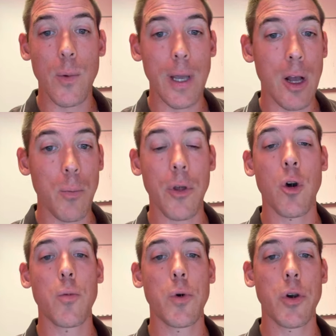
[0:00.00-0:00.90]
We help the
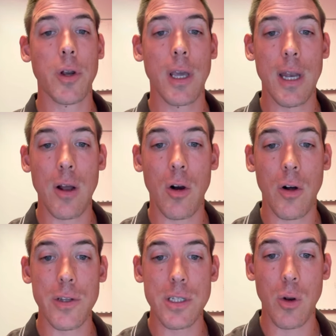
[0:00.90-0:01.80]
homeowner get
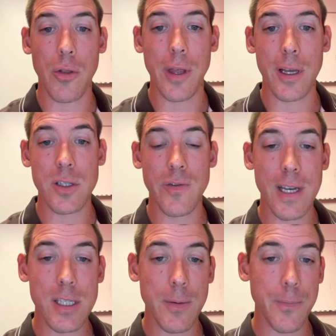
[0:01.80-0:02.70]
all these little things
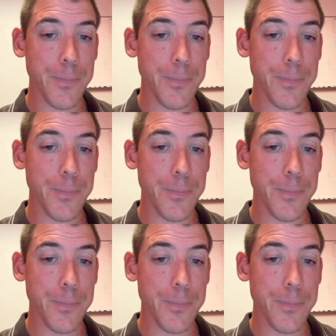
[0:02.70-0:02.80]
fixed.